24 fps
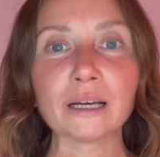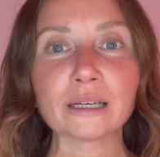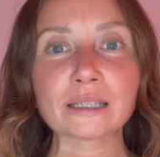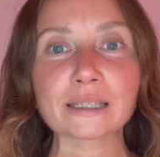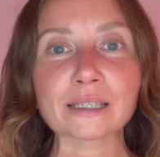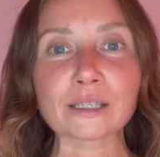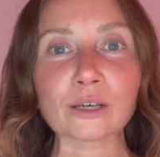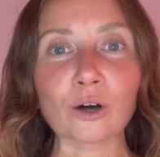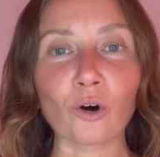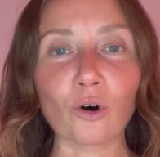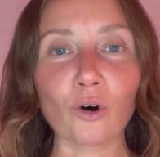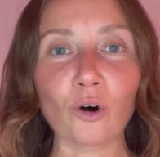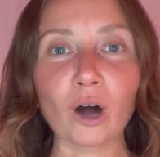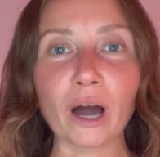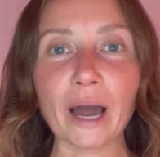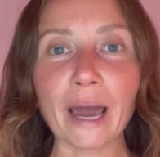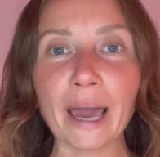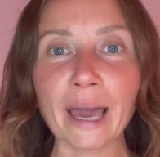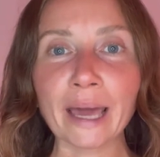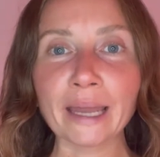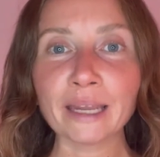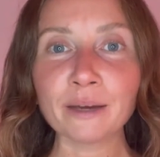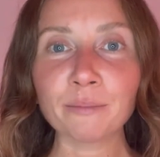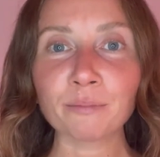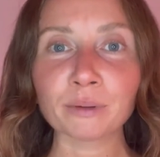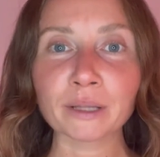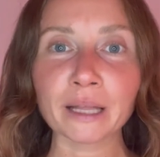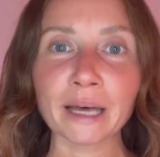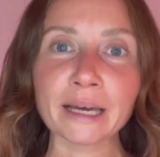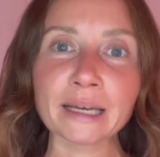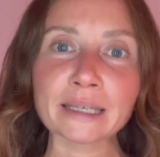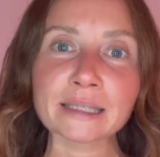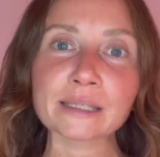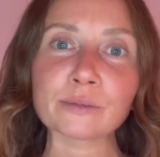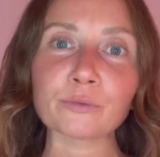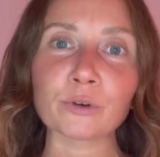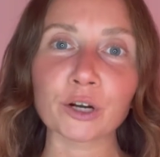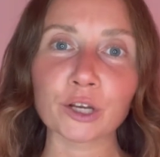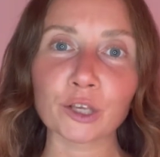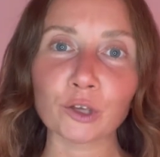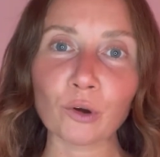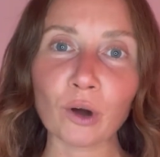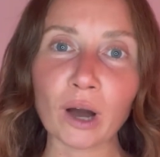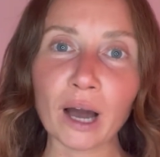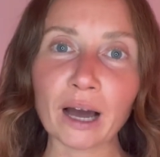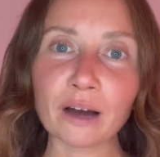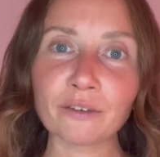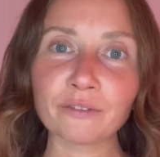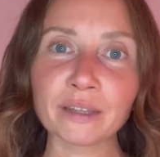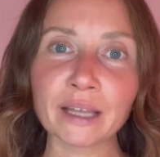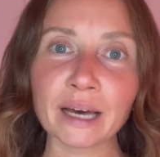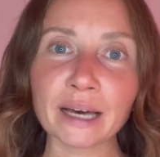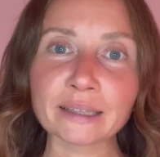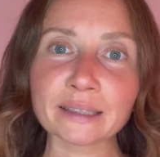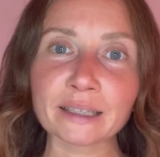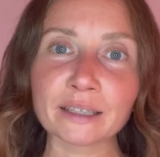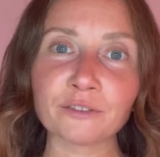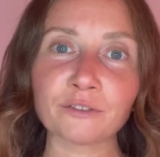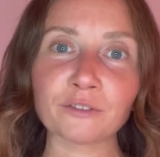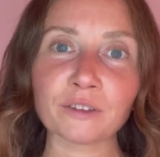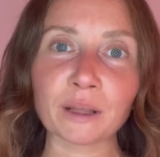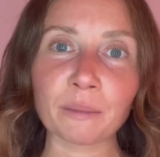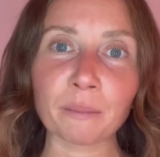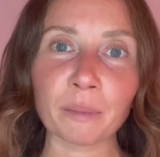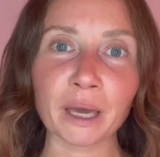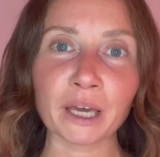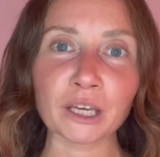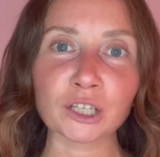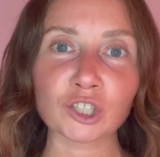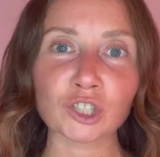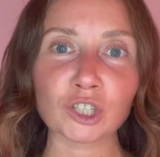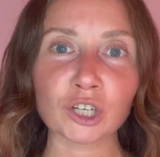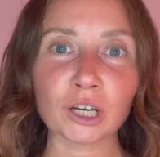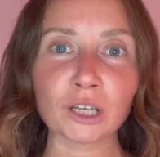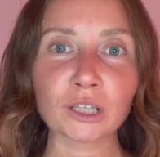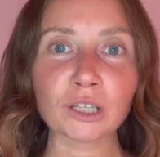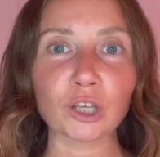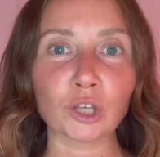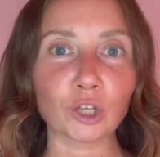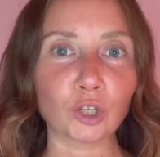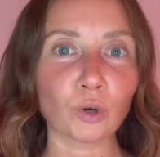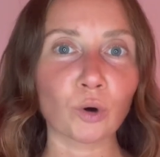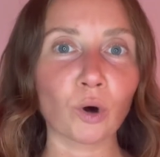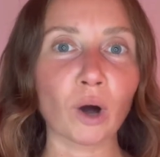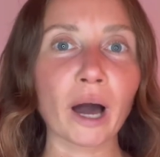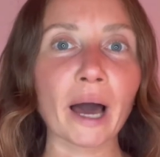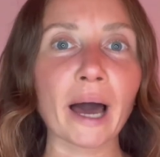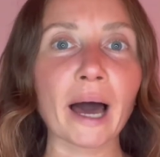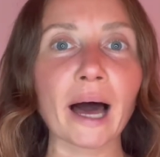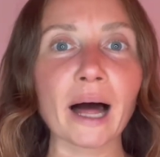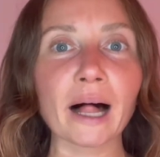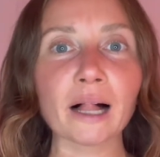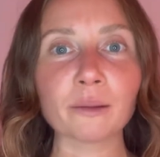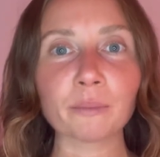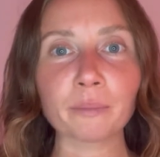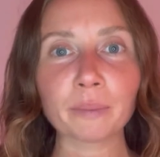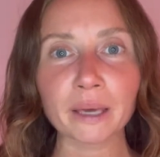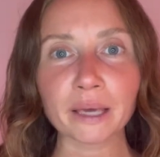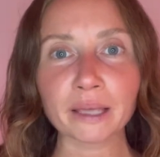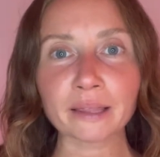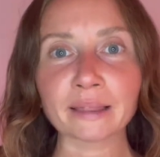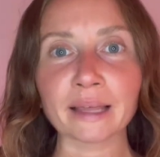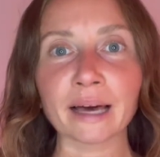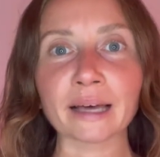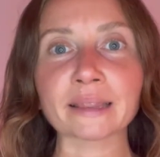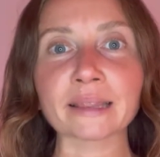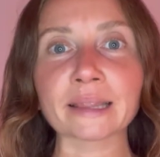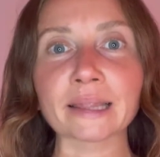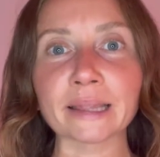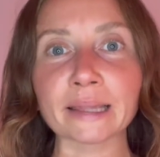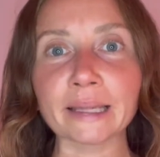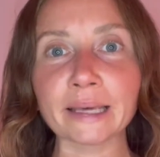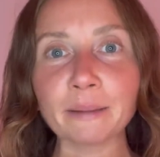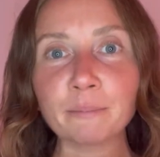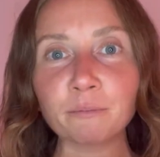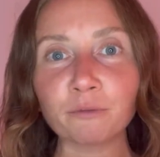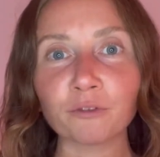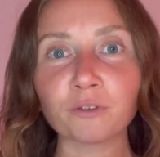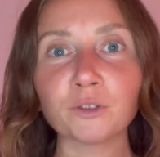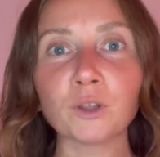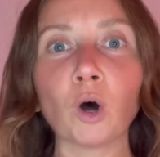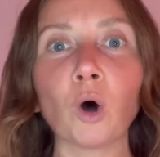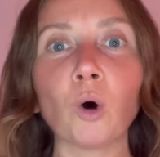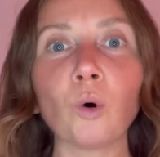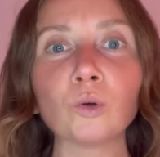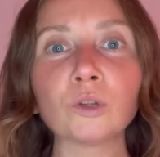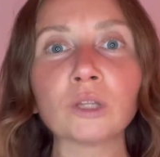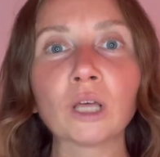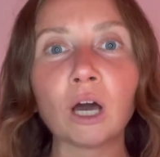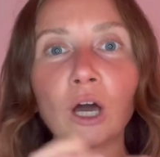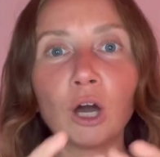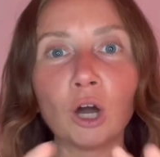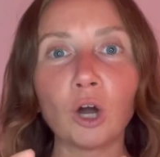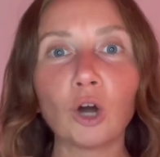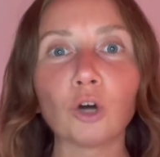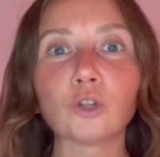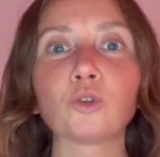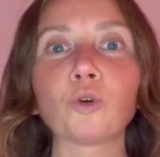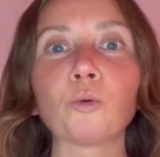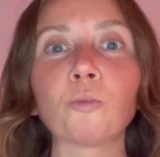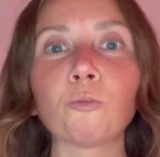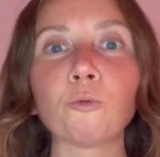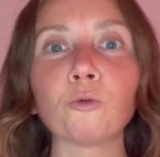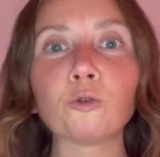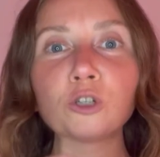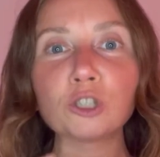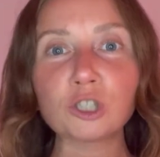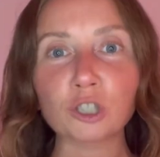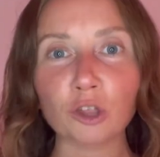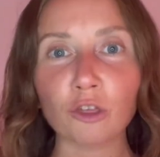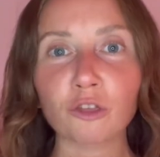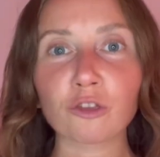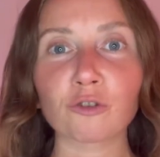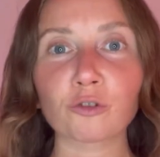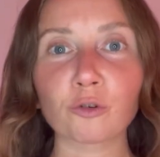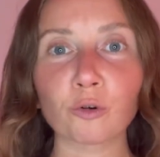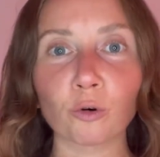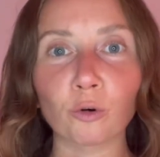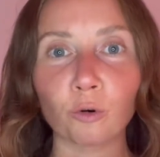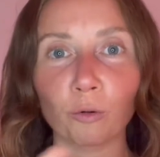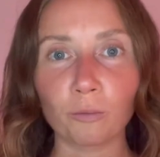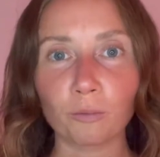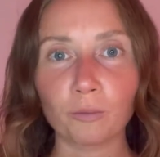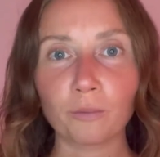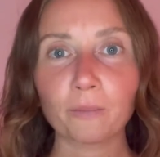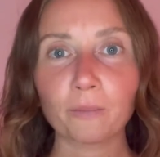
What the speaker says: So any place where you have that inflammation, you're helping that lymph node to push it through,